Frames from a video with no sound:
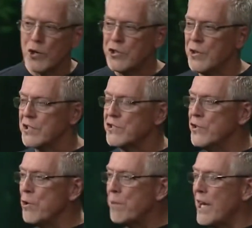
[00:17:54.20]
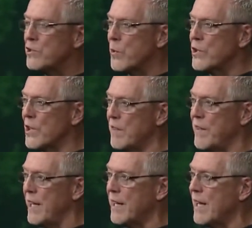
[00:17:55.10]
to this new place where you're
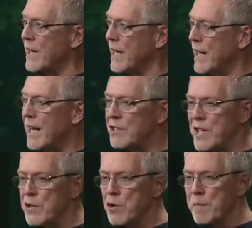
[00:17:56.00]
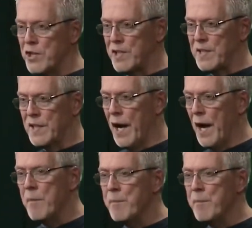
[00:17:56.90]
living is a new mission of